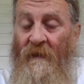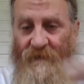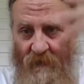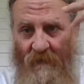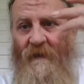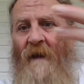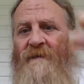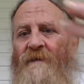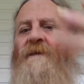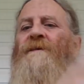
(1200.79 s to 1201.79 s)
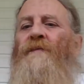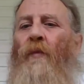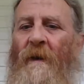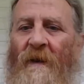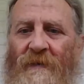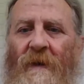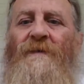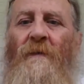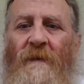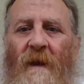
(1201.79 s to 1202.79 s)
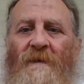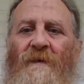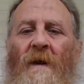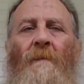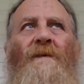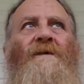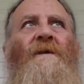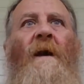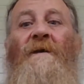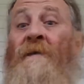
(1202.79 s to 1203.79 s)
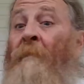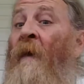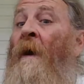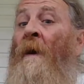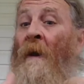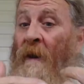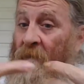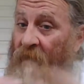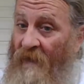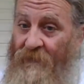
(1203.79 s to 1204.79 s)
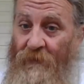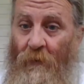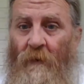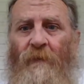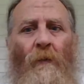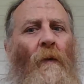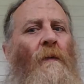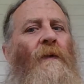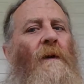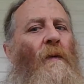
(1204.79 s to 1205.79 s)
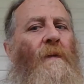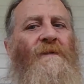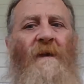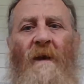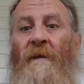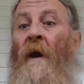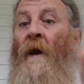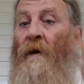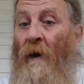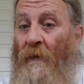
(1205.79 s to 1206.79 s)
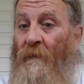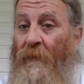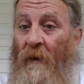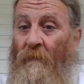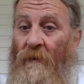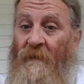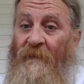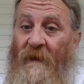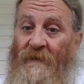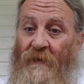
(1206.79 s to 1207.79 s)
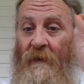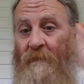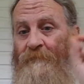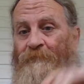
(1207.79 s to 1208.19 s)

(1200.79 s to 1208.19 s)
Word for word: So I said, This is what I teach on the catching up of the saints. In Matthew 24, the Lord said, Learn the parable of the fig tree.